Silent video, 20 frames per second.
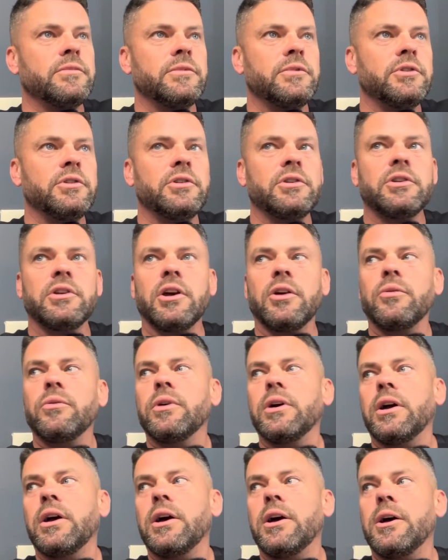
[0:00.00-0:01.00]
you know,
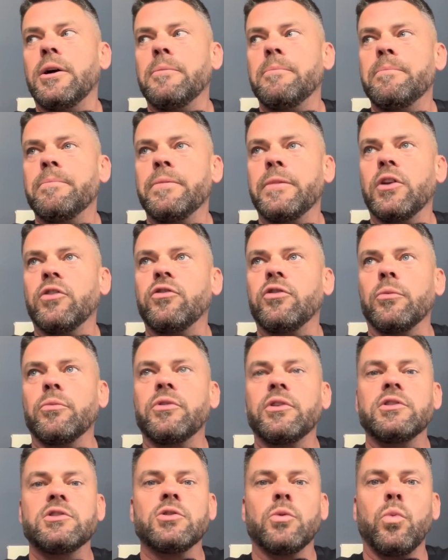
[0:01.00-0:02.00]

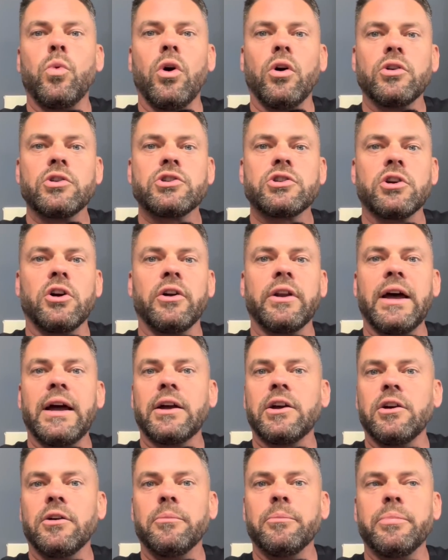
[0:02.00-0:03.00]
something to watch on our
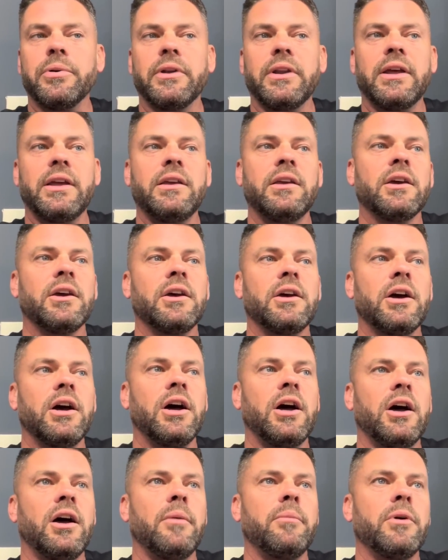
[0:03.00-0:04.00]
company,
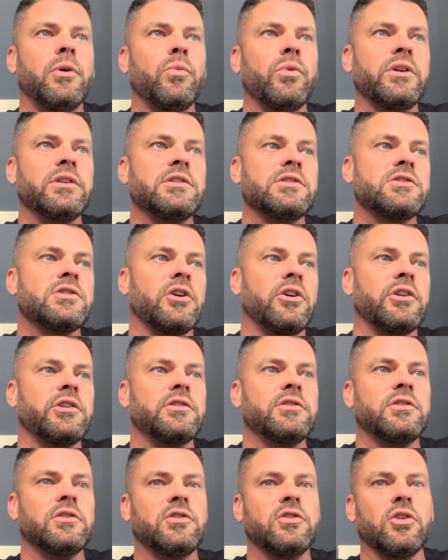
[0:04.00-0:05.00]
we decided
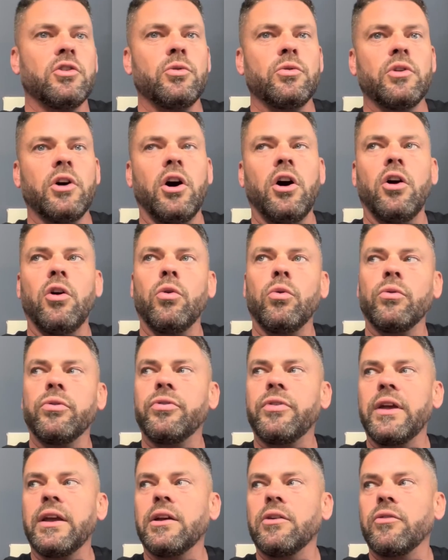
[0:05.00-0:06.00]
to do the whole
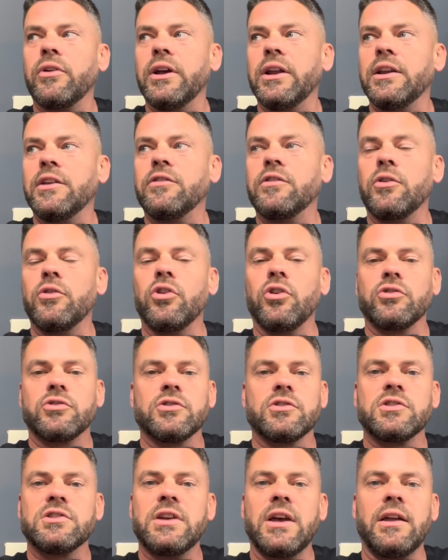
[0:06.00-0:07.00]
thing really. So not
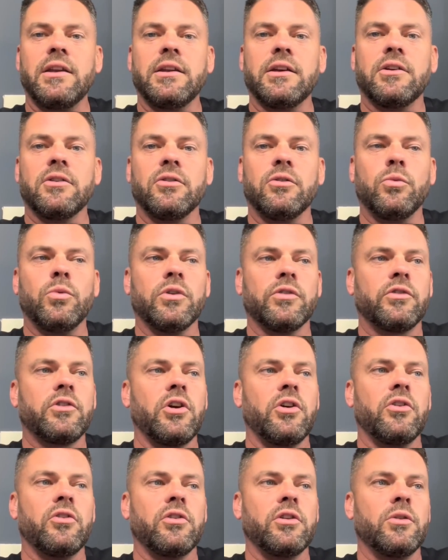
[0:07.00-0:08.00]
just technical, what's
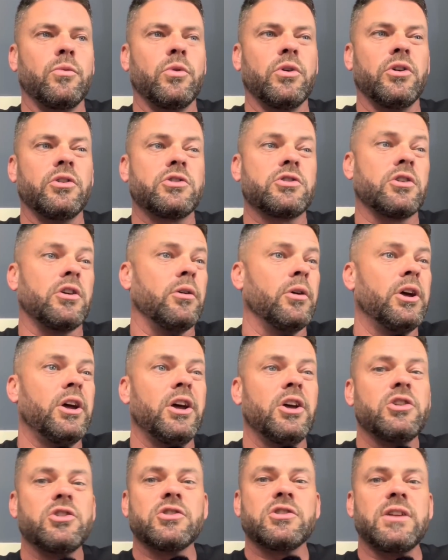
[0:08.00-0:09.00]
going on in the workshop,
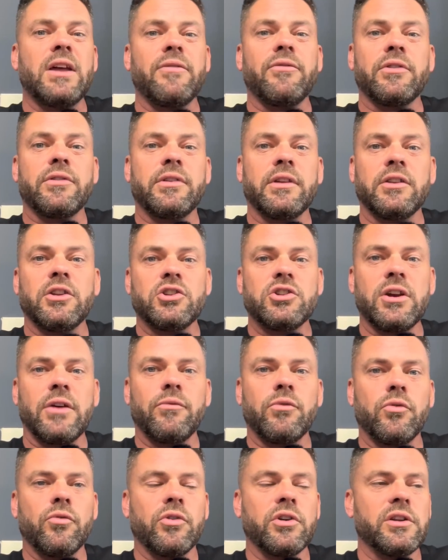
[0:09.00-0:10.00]
just everything, the
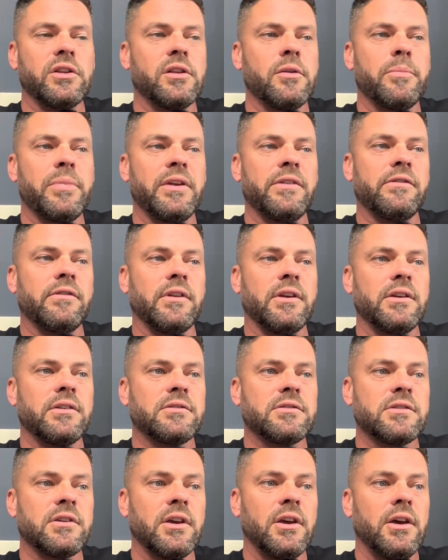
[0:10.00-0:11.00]
general running of the
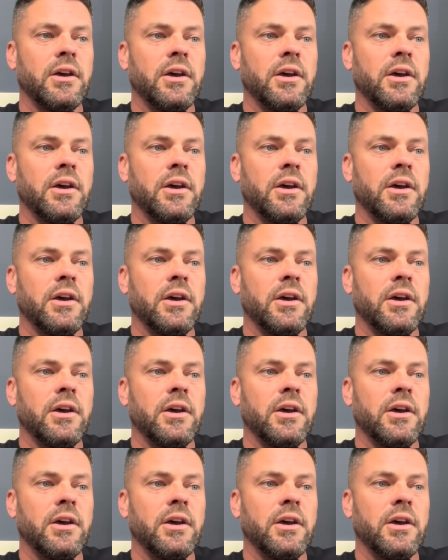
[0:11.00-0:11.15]
business.